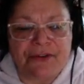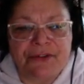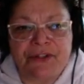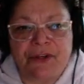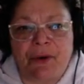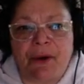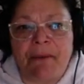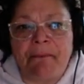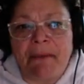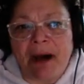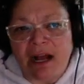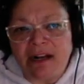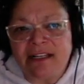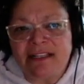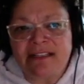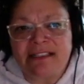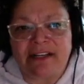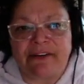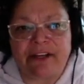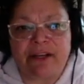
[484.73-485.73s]
So a
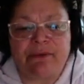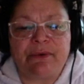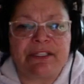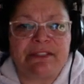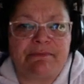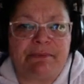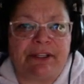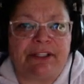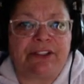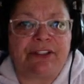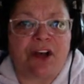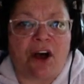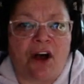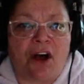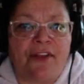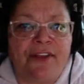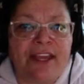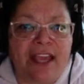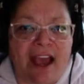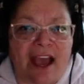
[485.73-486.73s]
monastery was built
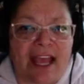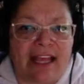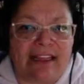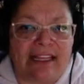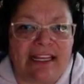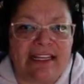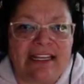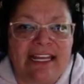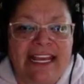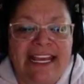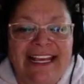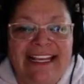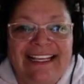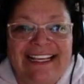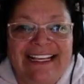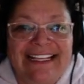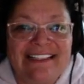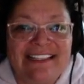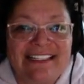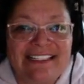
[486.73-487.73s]
on the island
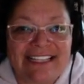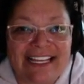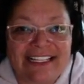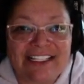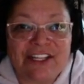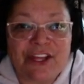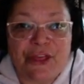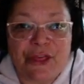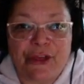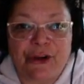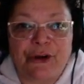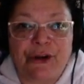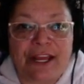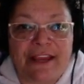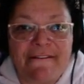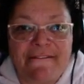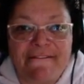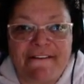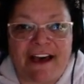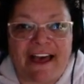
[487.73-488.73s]
in
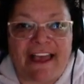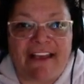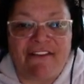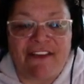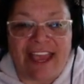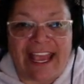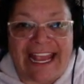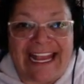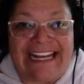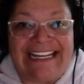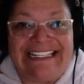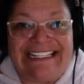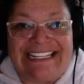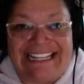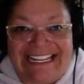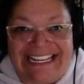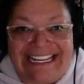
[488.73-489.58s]
635 AD